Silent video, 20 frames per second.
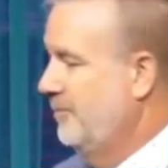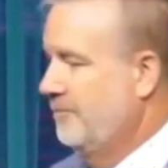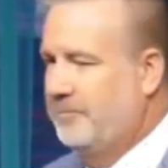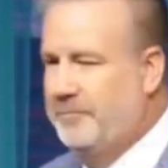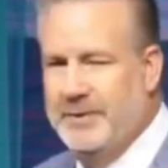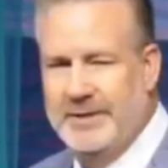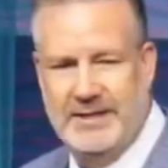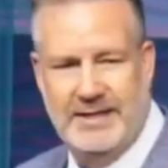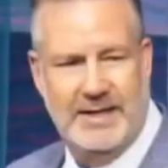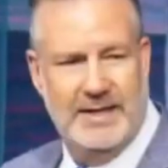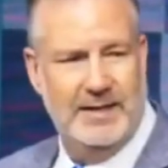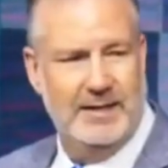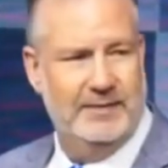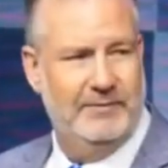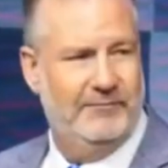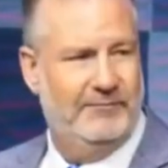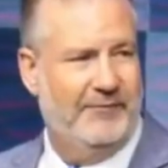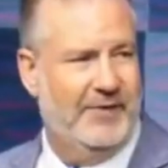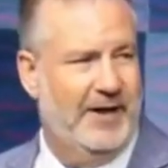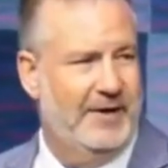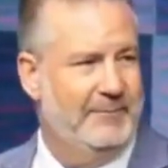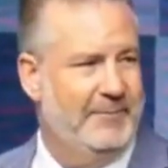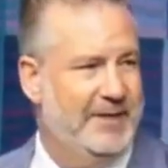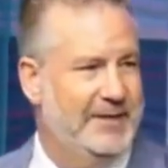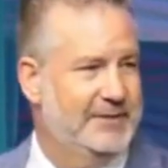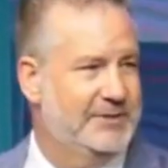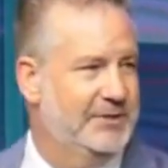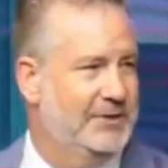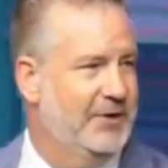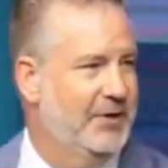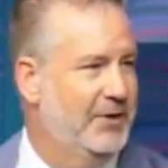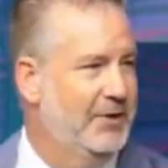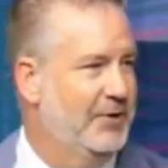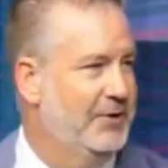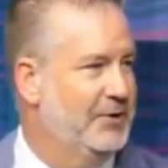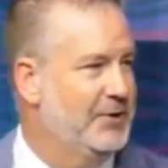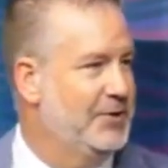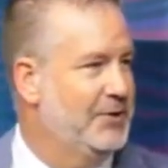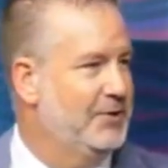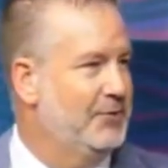But yet, five minutes ago,
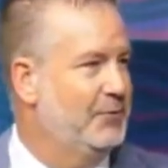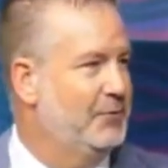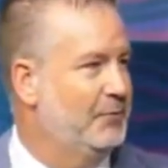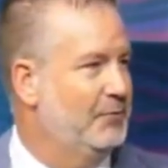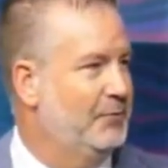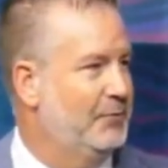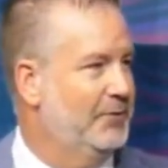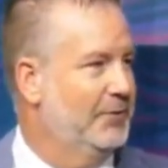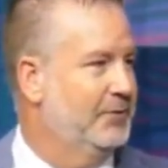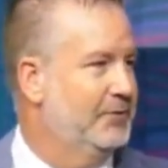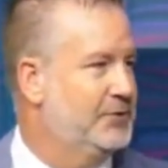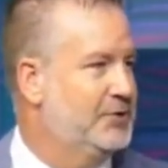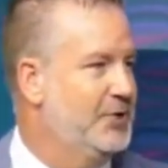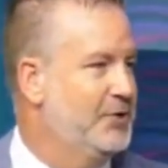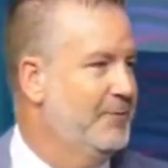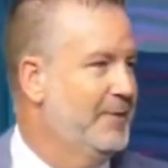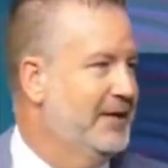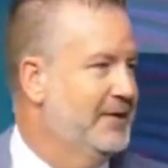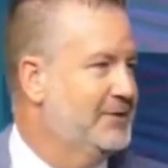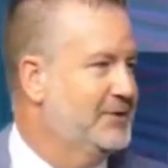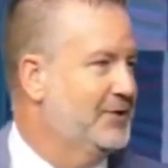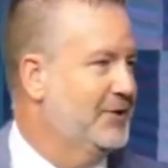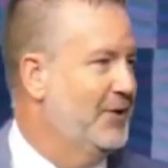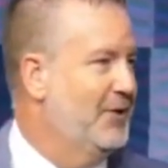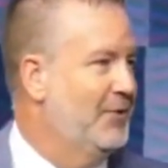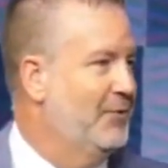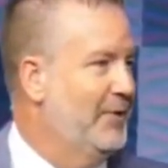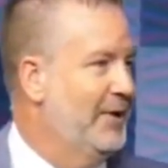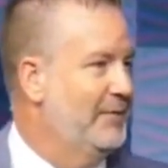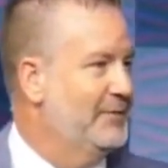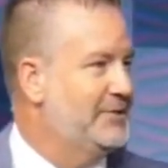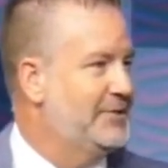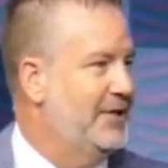you, or two minutes ago, when I was